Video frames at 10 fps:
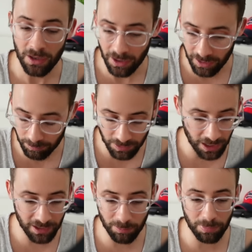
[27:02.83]
I'm
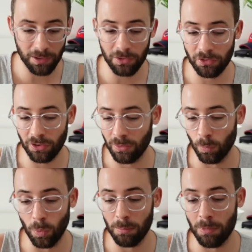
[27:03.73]
kind of bearish
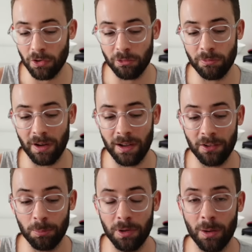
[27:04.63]
on what MarginFi
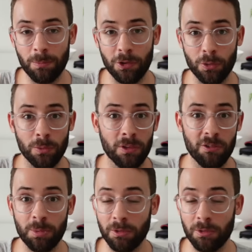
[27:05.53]
has been up to. They've